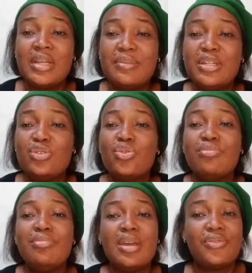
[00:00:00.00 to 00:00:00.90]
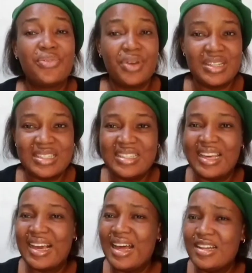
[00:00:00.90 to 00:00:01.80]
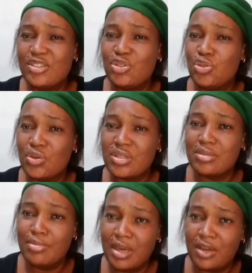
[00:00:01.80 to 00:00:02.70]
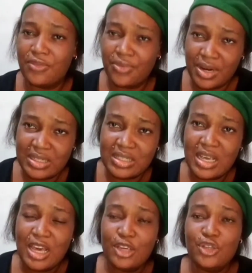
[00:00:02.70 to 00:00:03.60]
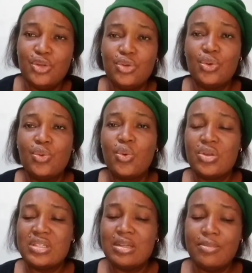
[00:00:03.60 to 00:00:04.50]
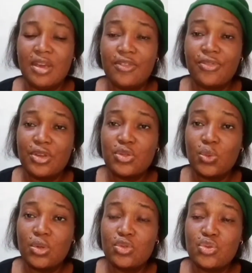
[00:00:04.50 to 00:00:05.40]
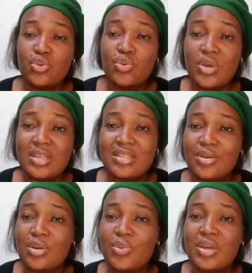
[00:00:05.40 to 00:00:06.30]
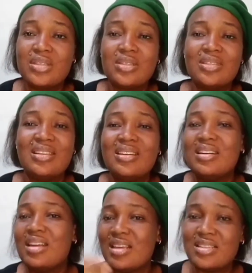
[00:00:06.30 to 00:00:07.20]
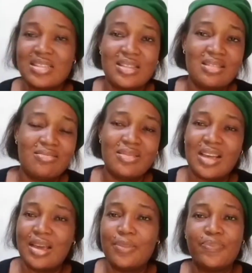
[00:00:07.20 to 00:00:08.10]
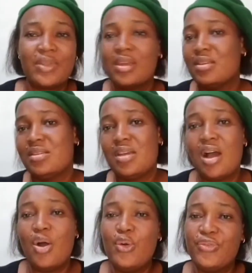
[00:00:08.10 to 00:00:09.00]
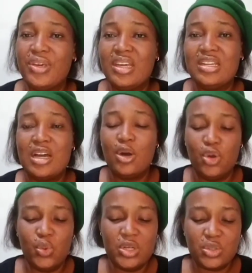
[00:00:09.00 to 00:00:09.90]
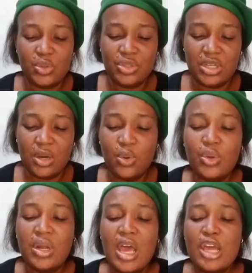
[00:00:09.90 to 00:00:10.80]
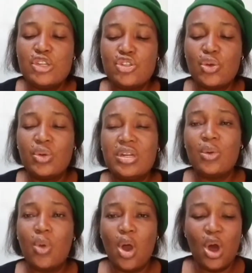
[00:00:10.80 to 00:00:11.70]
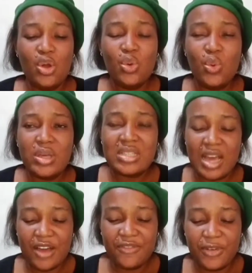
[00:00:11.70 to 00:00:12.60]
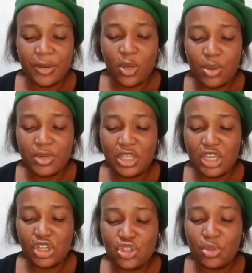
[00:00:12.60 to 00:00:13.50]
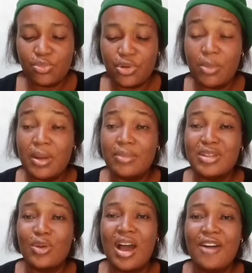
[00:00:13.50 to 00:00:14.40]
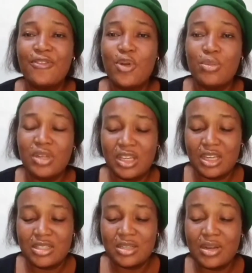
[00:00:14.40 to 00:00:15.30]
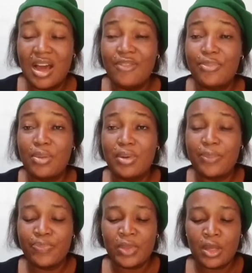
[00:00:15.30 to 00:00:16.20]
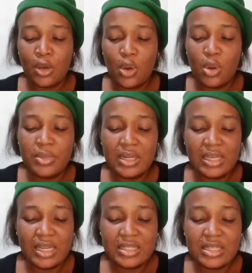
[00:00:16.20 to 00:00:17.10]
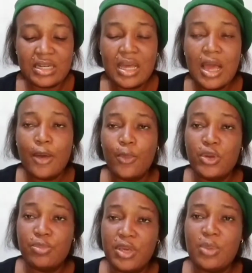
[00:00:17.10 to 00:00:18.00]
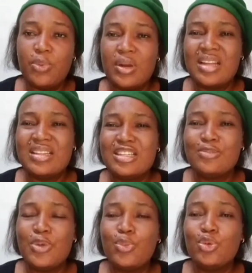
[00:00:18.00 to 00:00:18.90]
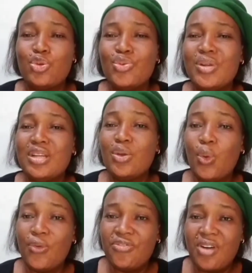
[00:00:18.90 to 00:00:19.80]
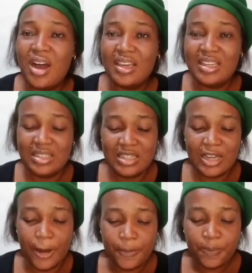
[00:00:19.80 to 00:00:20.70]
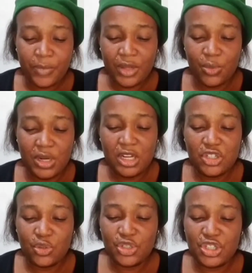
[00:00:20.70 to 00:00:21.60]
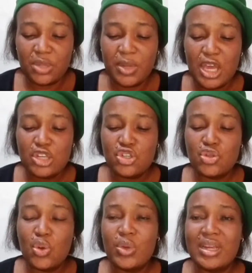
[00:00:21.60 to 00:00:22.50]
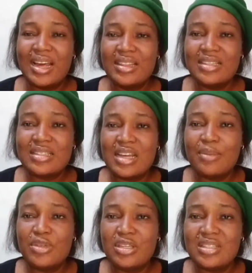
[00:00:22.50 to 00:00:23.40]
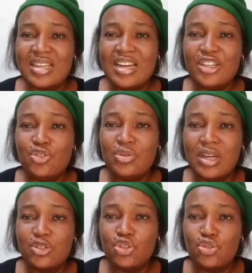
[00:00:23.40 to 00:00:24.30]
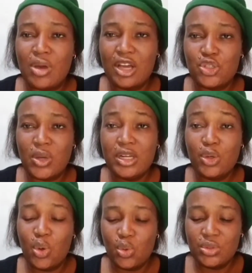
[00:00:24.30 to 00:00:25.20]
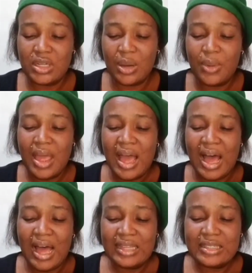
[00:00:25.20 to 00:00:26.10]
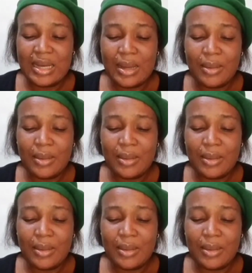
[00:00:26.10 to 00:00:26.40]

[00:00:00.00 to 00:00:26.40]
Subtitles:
them, they don't make friends. They can't just make friends. Once they make friends 1, 2 weeks, 3 weeks, the next time they are off again. They are always on their own. So they will always have a communication problem. They have problem communicating with people, and these people don't really go far in their relationship. So at this time, it's telling you that you should actually cool down and